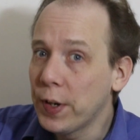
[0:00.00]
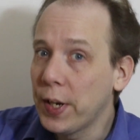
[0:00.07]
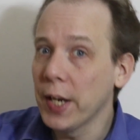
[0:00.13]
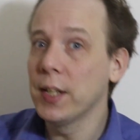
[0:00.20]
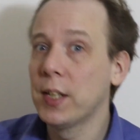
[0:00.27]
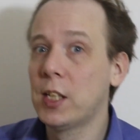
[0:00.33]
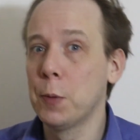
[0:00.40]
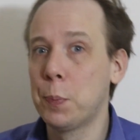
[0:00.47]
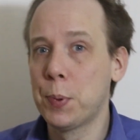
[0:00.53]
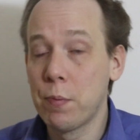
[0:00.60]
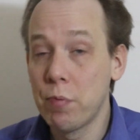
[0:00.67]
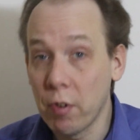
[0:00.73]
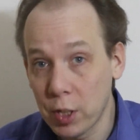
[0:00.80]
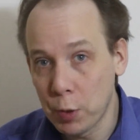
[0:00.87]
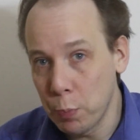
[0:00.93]
forget to
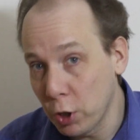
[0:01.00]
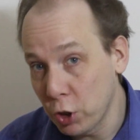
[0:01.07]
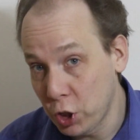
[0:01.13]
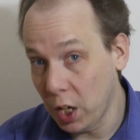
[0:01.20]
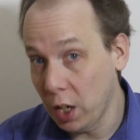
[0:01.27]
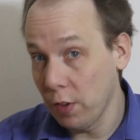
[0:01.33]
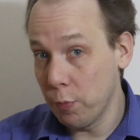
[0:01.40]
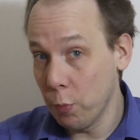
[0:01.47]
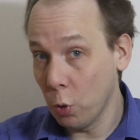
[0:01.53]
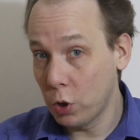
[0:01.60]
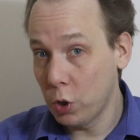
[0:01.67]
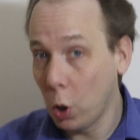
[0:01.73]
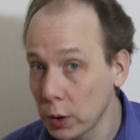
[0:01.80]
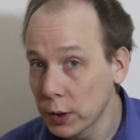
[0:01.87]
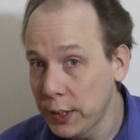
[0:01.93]
subscribe to my channel for more
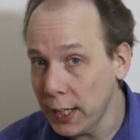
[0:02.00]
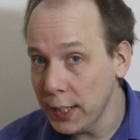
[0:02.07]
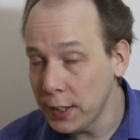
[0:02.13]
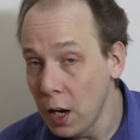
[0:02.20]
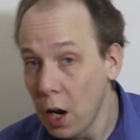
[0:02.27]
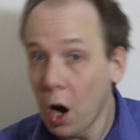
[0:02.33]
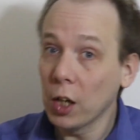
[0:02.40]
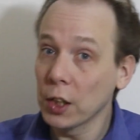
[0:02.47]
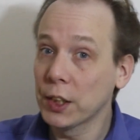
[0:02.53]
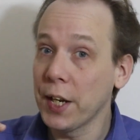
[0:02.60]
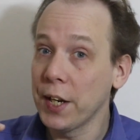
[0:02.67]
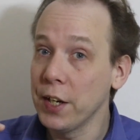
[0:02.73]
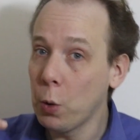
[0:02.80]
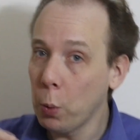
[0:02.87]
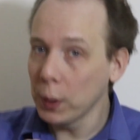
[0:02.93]
content, ask
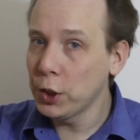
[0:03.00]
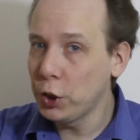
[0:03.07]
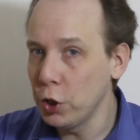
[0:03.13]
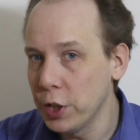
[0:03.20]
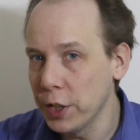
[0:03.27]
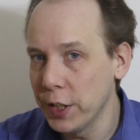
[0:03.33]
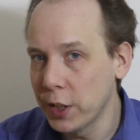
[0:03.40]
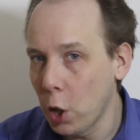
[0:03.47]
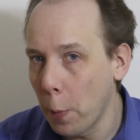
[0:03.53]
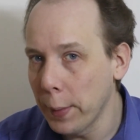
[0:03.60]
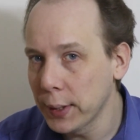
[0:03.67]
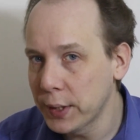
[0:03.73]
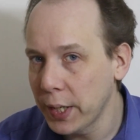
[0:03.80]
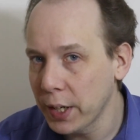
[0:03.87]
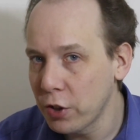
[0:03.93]
any questions in the comment
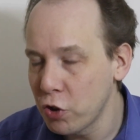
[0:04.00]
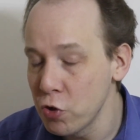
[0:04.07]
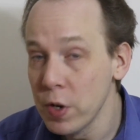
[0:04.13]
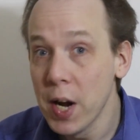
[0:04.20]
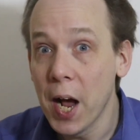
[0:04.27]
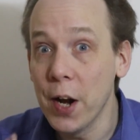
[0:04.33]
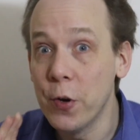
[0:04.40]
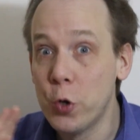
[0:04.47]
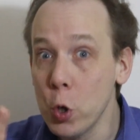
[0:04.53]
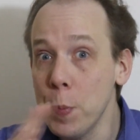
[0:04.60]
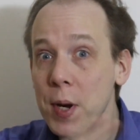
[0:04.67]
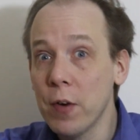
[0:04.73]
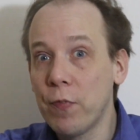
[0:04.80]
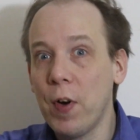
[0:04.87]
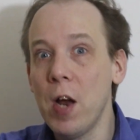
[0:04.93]
section, and do me
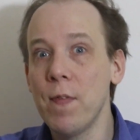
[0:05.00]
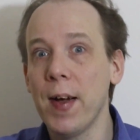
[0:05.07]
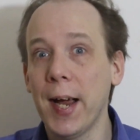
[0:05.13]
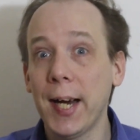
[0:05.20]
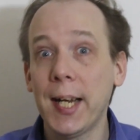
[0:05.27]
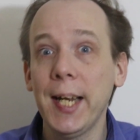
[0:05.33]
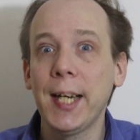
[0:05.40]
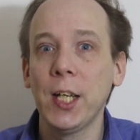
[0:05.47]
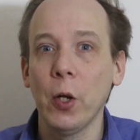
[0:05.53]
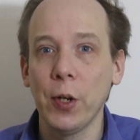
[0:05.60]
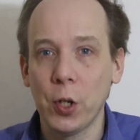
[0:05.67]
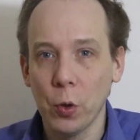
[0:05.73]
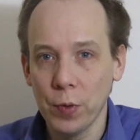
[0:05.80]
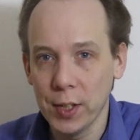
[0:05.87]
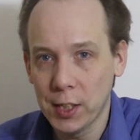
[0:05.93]
a favour and click
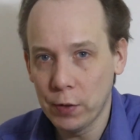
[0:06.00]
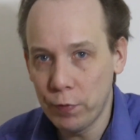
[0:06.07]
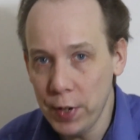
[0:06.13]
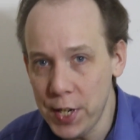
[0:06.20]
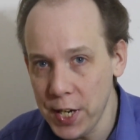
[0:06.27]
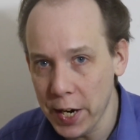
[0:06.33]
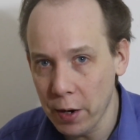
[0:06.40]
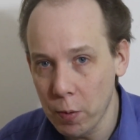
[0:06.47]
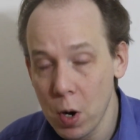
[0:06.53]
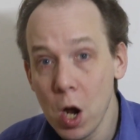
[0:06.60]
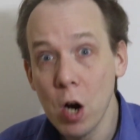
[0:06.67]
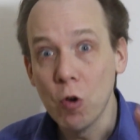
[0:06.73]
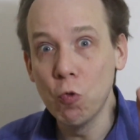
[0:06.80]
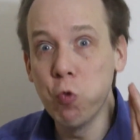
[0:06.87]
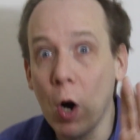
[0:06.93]
like on this video.
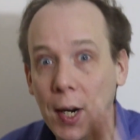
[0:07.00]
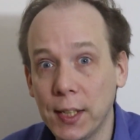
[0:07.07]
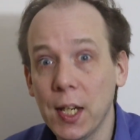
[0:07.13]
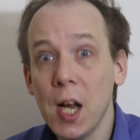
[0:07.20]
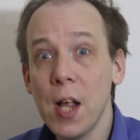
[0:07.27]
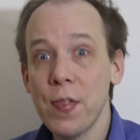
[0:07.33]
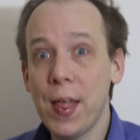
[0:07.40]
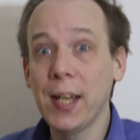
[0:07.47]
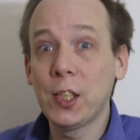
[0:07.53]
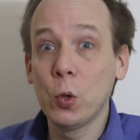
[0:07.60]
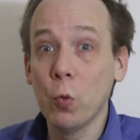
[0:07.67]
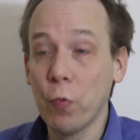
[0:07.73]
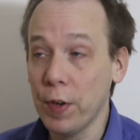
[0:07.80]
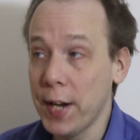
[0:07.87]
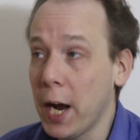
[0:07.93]
Right, that's
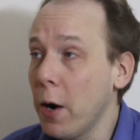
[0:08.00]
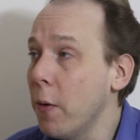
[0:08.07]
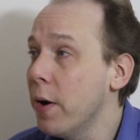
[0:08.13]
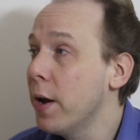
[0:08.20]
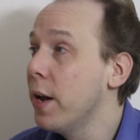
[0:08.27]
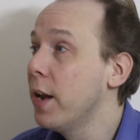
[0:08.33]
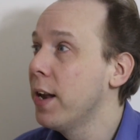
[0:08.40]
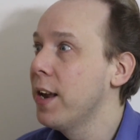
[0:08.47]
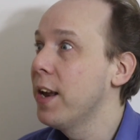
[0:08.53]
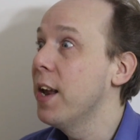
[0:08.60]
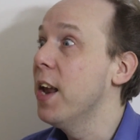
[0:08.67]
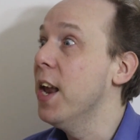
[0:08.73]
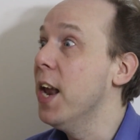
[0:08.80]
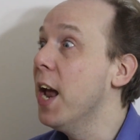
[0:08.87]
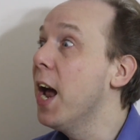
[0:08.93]
all for now.
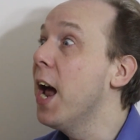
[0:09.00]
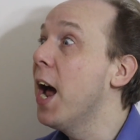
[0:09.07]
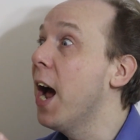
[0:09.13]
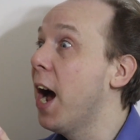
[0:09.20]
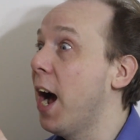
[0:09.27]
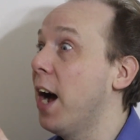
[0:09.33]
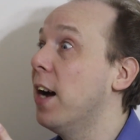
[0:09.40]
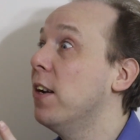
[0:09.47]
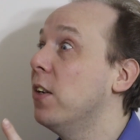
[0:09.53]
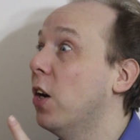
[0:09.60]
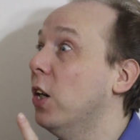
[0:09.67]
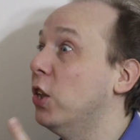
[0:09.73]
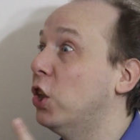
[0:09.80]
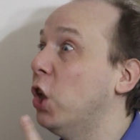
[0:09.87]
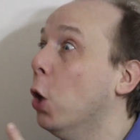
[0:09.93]
Yeah,
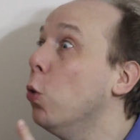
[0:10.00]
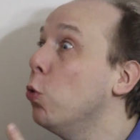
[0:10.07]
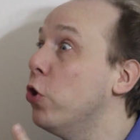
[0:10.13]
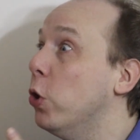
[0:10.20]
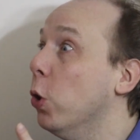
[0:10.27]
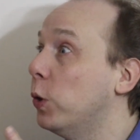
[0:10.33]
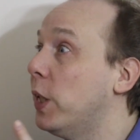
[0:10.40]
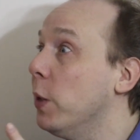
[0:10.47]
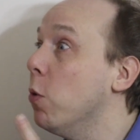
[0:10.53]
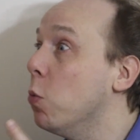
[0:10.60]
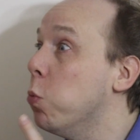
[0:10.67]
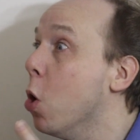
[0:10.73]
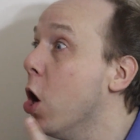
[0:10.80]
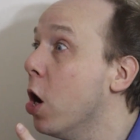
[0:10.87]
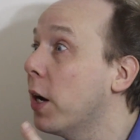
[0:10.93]
I told you that it would
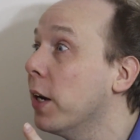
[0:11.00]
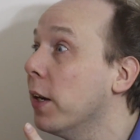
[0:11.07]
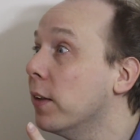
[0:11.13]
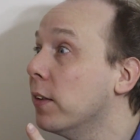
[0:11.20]
work.